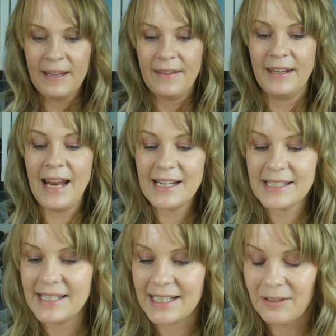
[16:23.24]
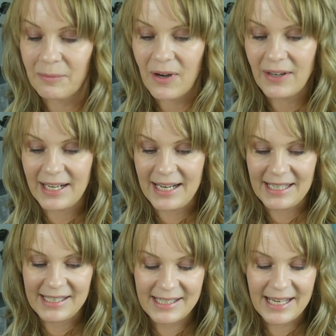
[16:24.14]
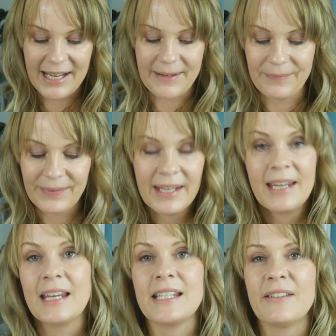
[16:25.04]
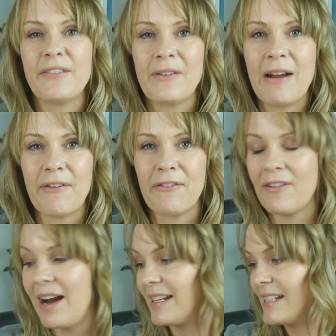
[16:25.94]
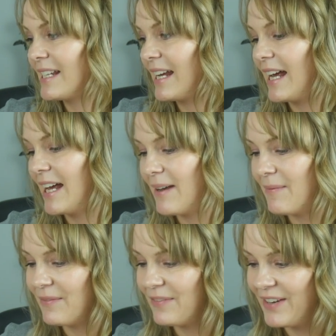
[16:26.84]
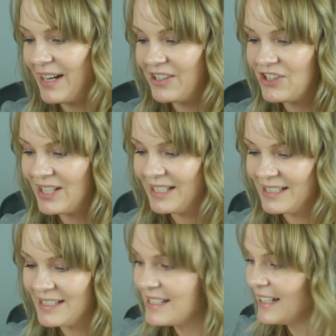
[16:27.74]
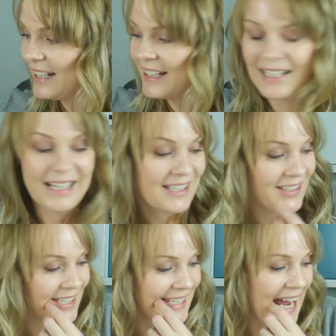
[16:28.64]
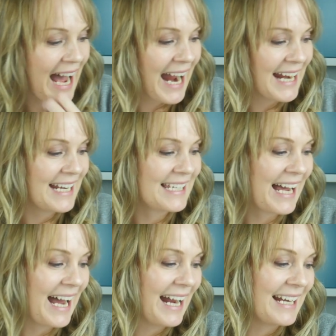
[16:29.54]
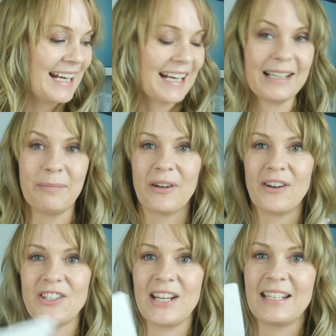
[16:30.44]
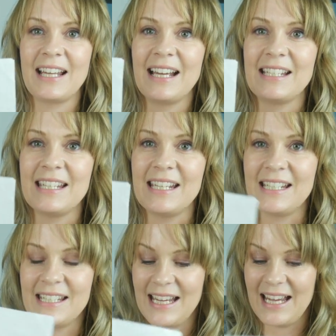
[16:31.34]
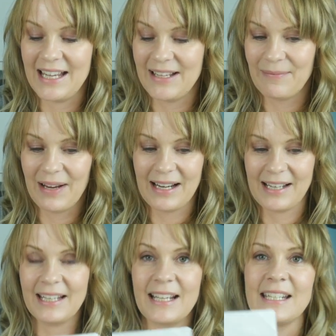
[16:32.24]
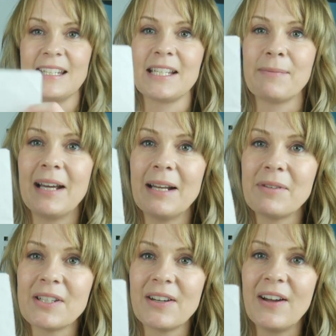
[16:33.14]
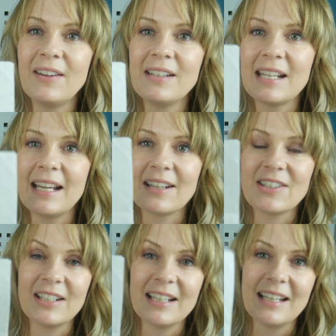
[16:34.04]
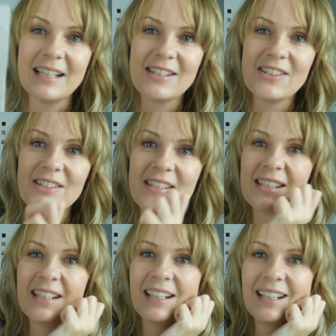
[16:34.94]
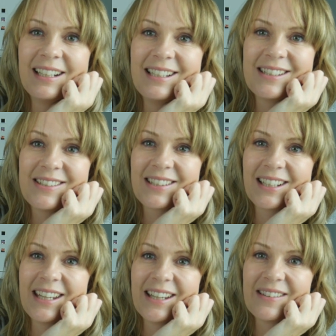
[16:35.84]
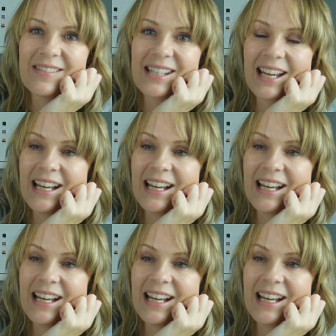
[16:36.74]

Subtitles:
The next little one, it's a Forever Friend finish, and it's just a tiny little project that I did, and I think I did this while I was on a holiday actually, and it's just cute.